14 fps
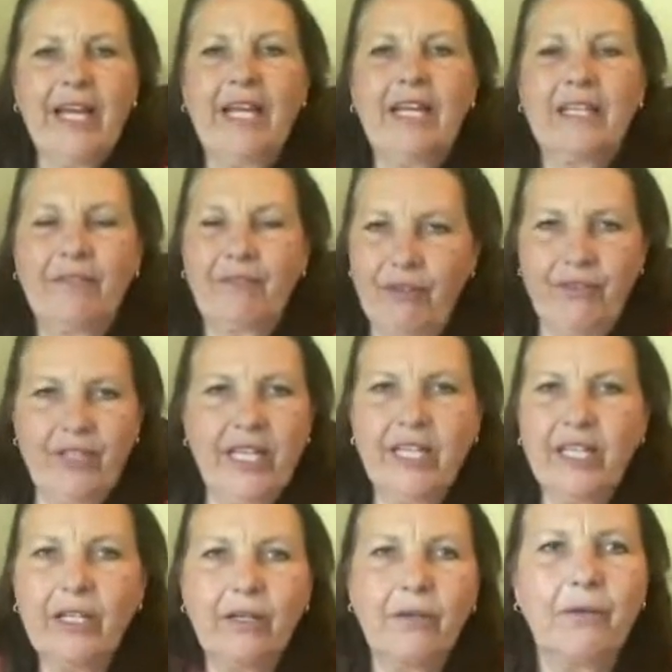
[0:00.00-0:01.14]
And if you need
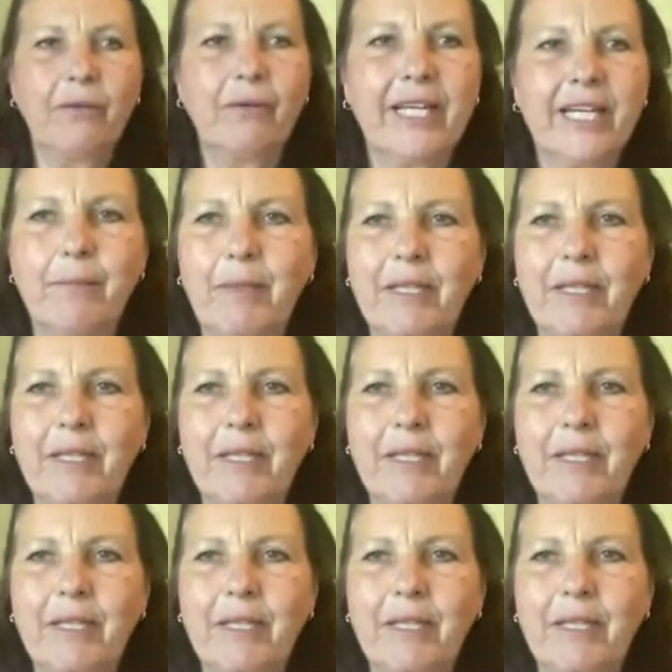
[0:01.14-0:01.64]
to go ahead,